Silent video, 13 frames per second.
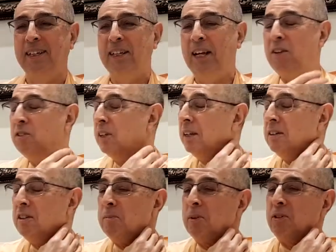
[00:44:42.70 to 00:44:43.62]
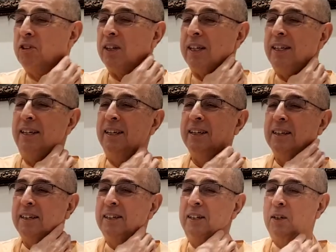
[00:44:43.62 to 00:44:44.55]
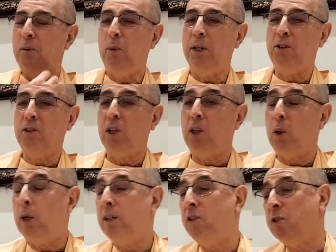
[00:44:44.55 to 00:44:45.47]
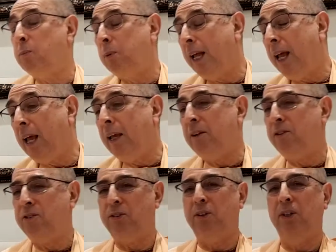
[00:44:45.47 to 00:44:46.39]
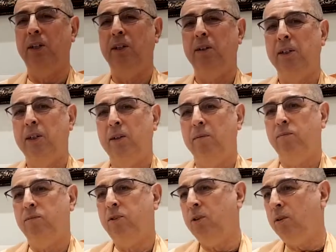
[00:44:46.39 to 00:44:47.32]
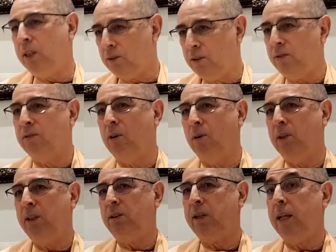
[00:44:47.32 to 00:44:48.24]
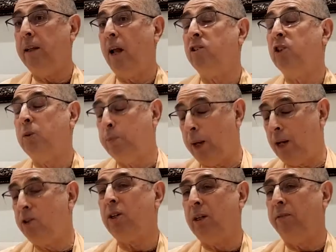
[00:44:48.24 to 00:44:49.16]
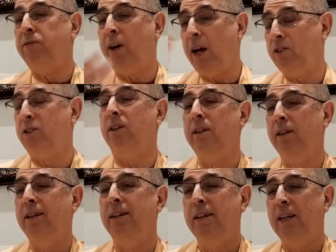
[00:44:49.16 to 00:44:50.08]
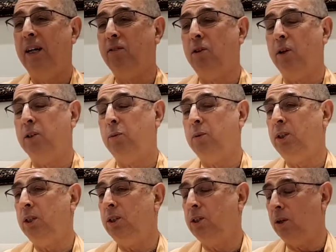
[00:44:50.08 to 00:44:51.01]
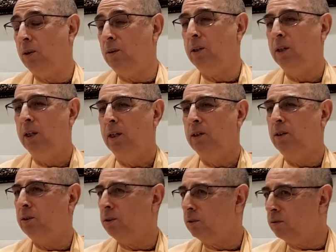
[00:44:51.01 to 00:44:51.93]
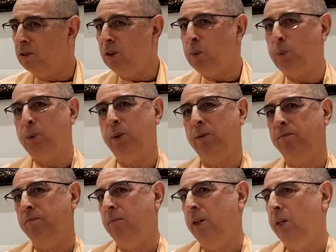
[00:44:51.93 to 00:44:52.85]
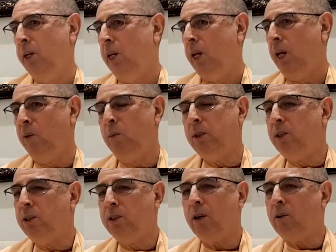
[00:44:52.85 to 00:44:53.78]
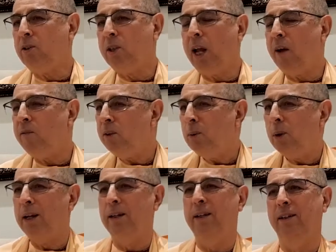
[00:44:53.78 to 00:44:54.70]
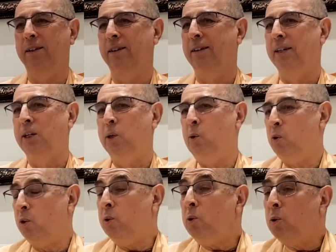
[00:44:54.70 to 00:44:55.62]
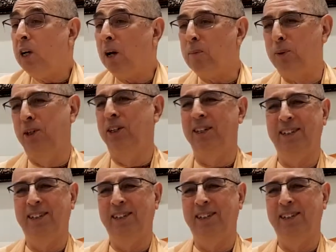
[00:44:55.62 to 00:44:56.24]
as the intimacy which the Lord displays to his devotees, and that special affection, of course, which he showed to Sarup. and which he shows to everyone who's a newcomer